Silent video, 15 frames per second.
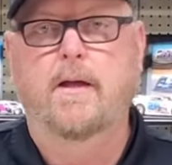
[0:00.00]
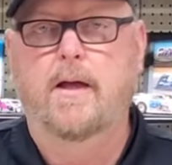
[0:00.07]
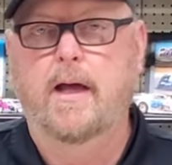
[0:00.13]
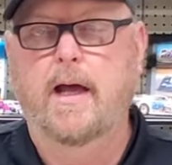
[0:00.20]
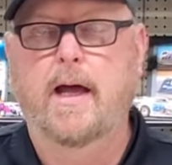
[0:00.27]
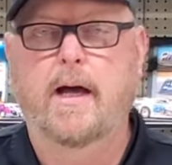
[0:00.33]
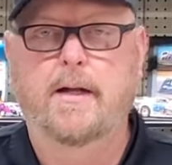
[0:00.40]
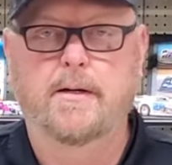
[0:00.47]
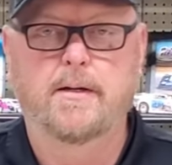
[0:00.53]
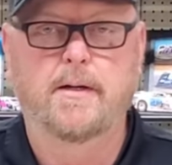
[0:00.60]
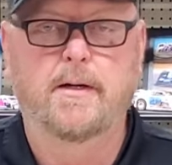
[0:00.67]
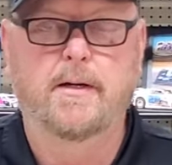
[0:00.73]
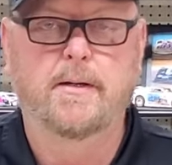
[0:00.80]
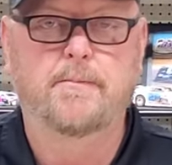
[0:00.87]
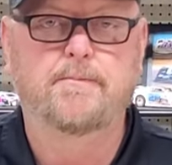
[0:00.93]
at
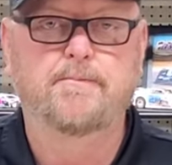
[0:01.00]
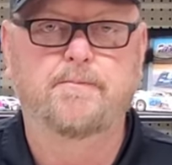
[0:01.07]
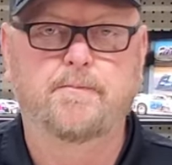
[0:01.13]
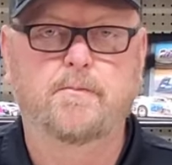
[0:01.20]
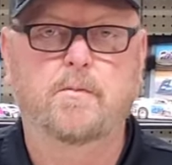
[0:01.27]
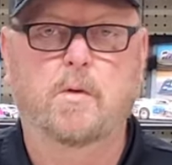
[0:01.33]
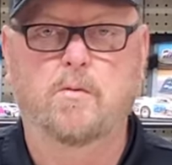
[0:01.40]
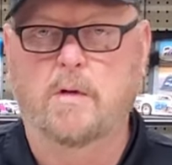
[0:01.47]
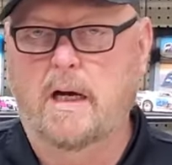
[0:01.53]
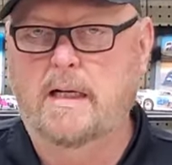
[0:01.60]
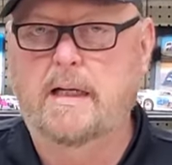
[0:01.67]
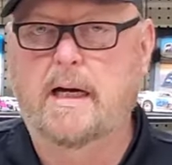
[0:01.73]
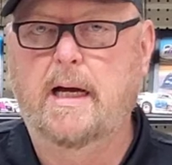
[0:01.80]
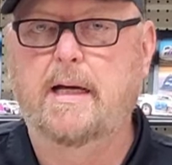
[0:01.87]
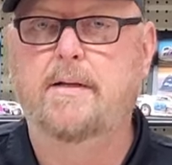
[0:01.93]
ride
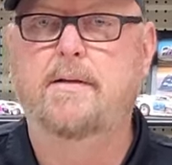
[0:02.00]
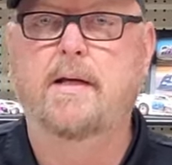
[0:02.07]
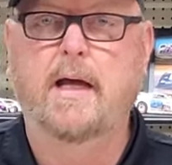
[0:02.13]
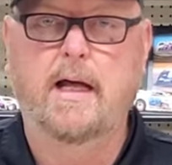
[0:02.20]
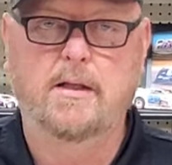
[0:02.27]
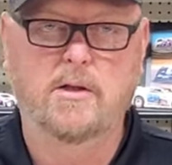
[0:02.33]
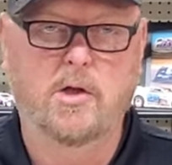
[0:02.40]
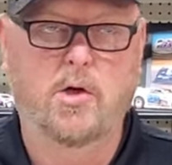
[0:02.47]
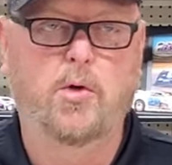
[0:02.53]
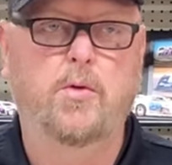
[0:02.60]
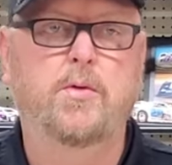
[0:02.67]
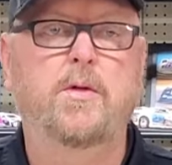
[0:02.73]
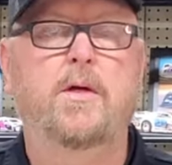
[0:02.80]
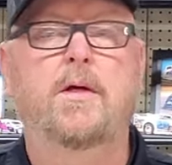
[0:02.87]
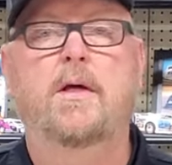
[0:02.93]
height, at
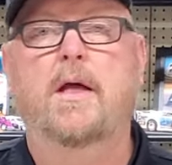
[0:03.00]
load,